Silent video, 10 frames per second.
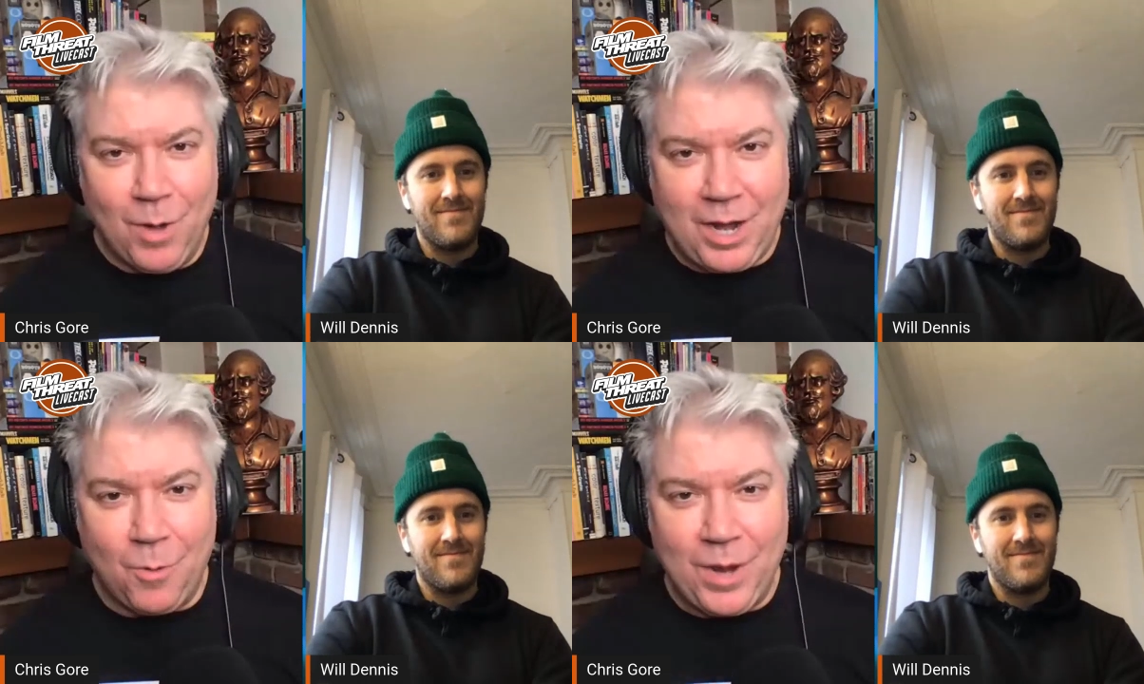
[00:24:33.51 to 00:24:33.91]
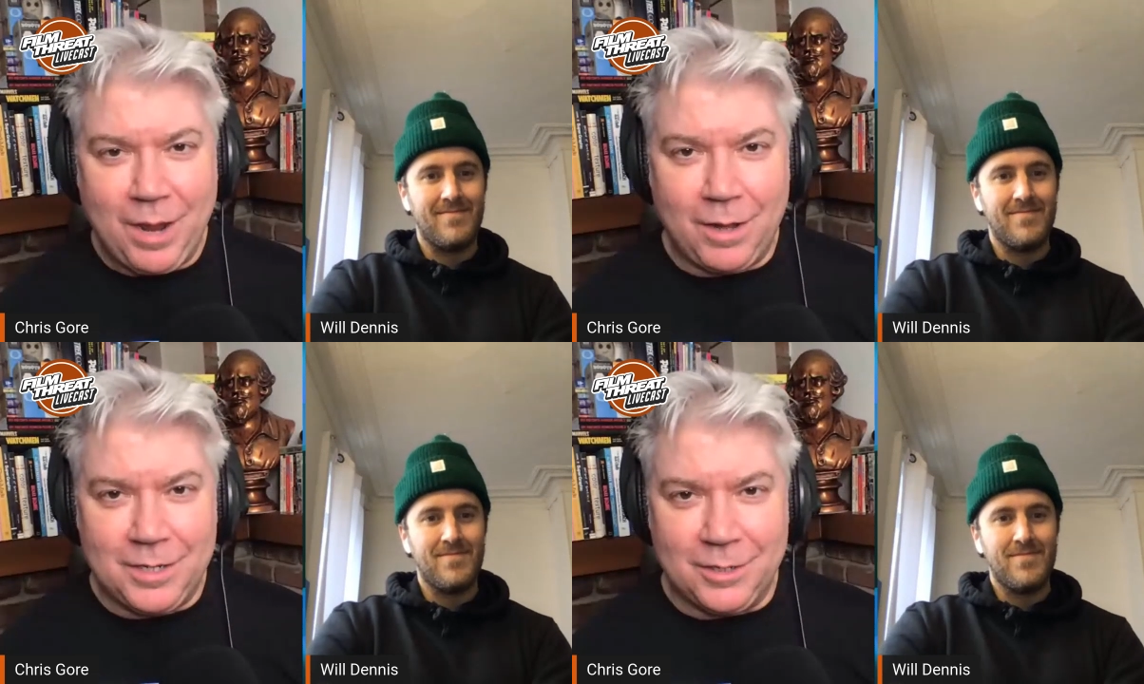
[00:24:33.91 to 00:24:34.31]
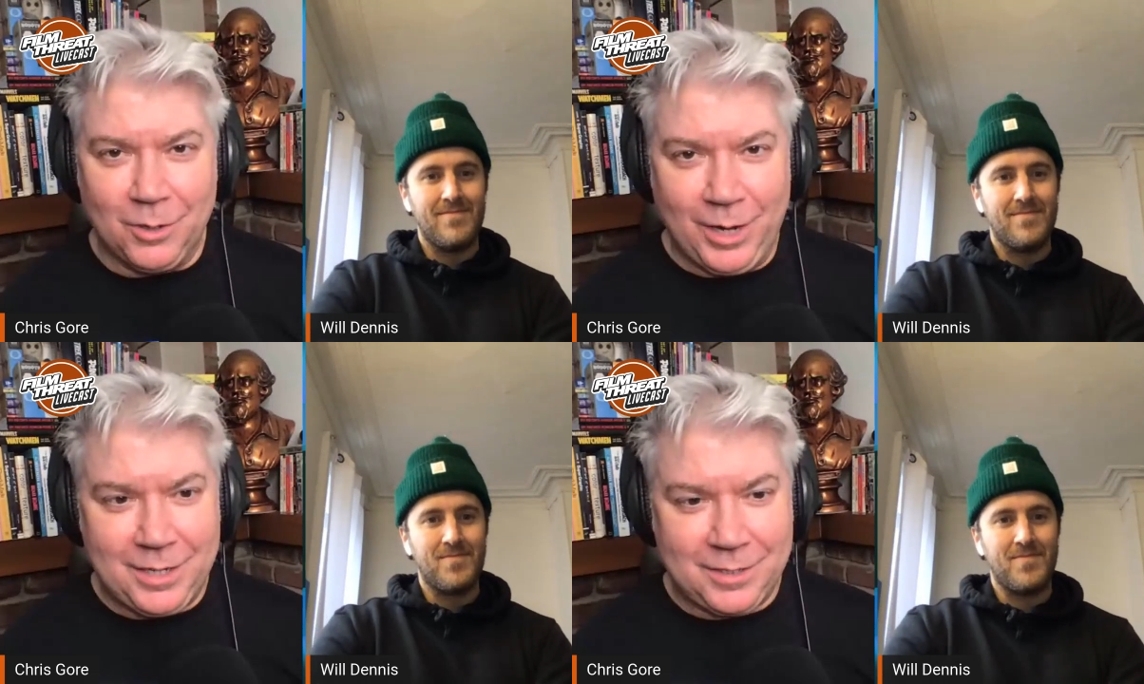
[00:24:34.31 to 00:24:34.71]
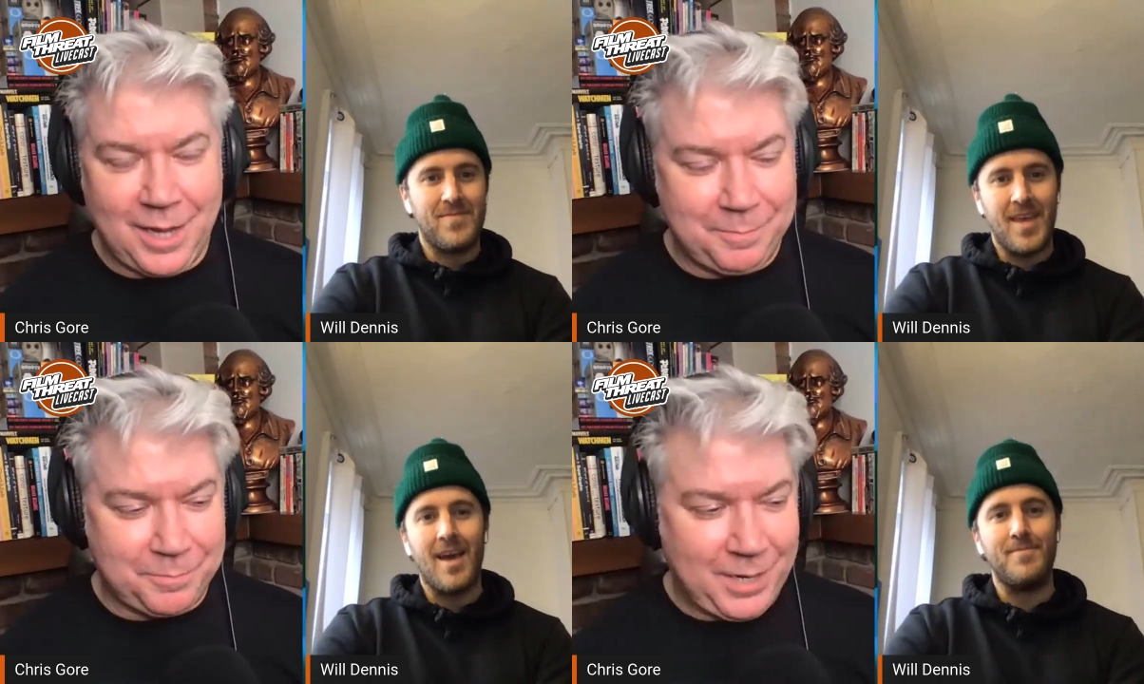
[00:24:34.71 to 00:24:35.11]
Speaker 1: what can we all do
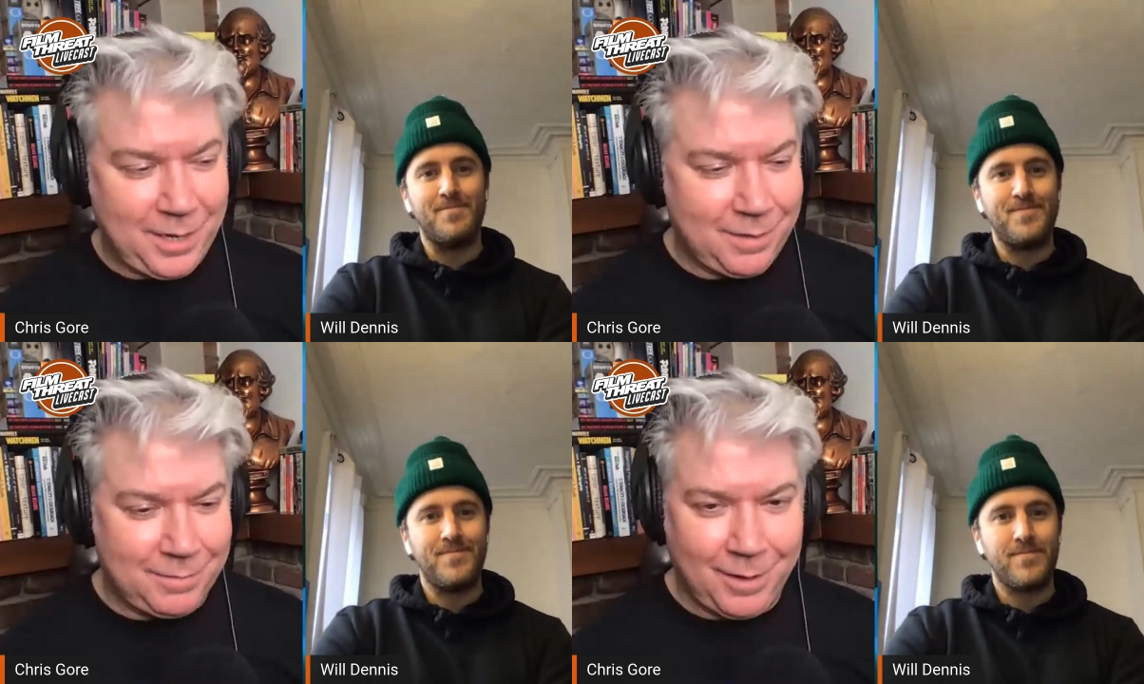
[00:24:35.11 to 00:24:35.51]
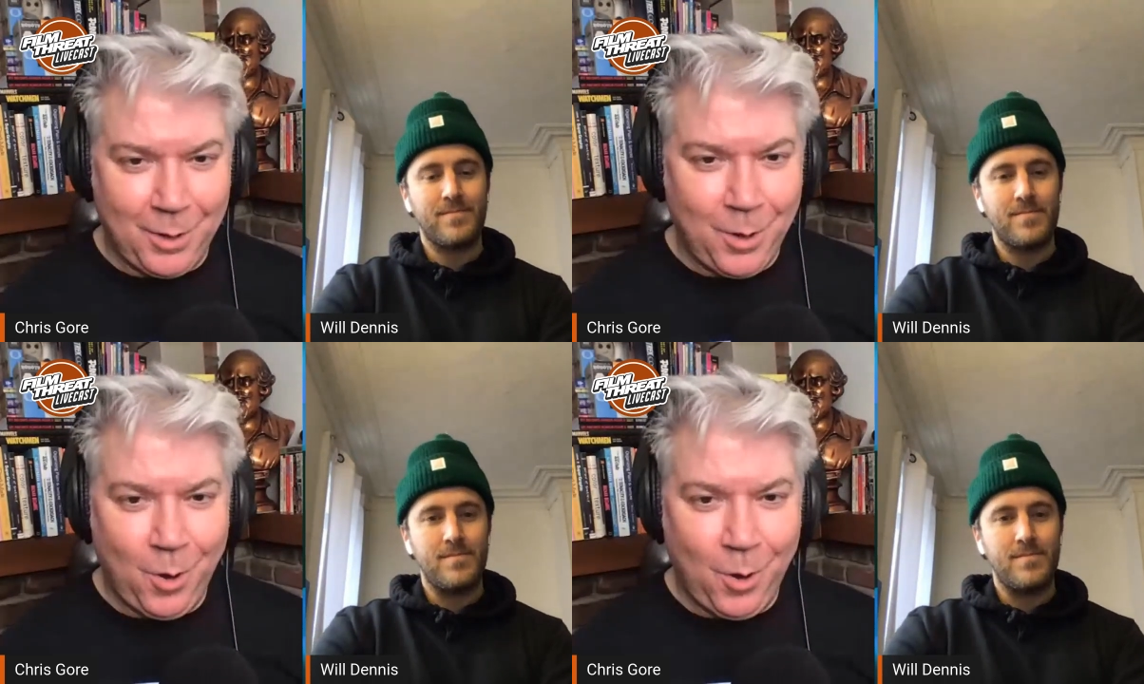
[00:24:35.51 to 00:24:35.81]
except uh, yeah